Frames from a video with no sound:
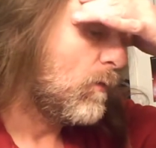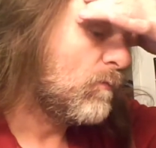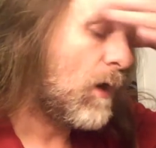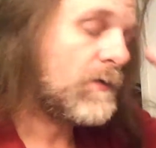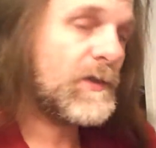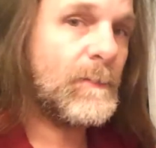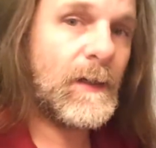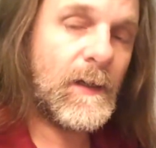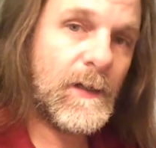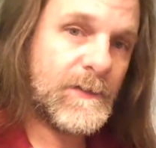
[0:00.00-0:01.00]
Mostly
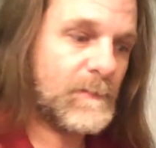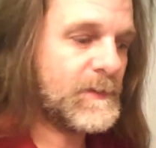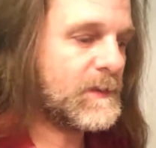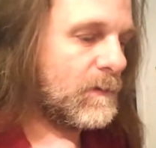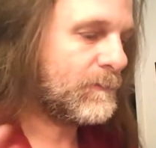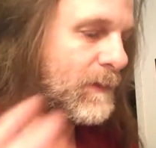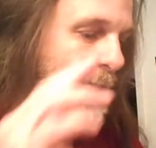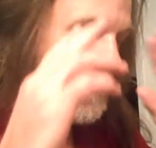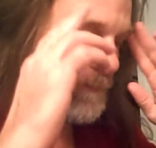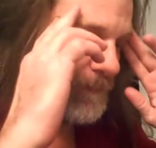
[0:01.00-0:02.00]
because I'm still
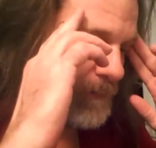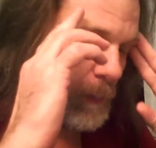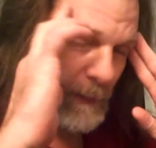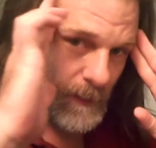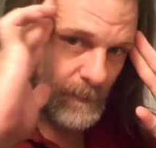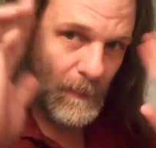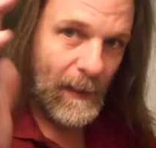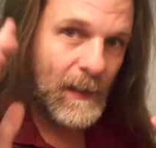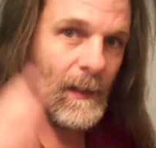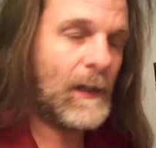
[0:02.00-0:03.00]
kind of tweaking in my
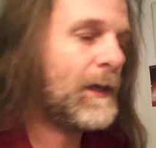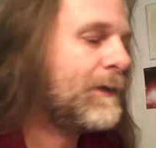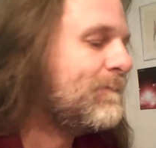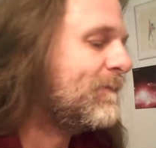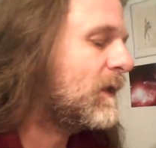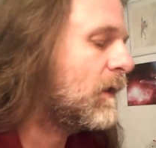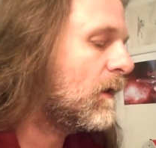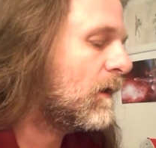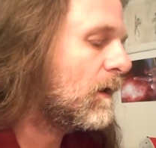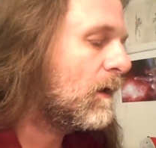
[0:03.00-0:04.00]
head
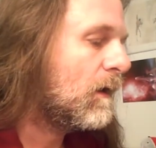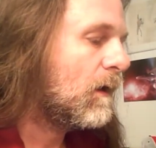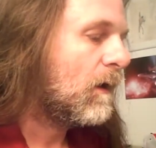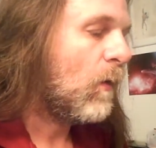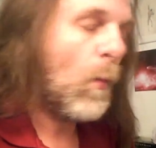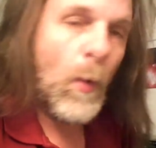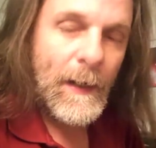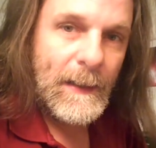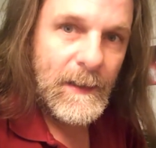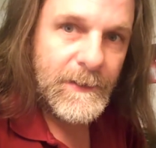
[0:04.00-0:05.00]
what
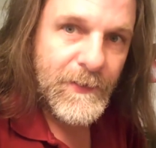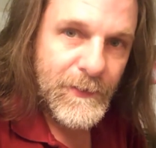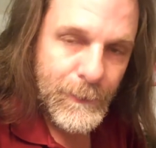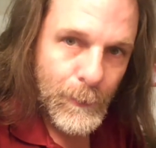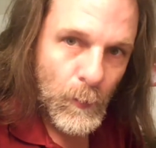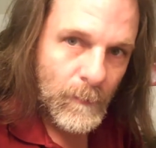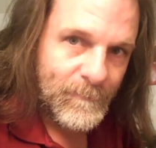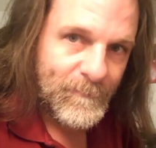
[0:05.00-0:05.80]
I need to do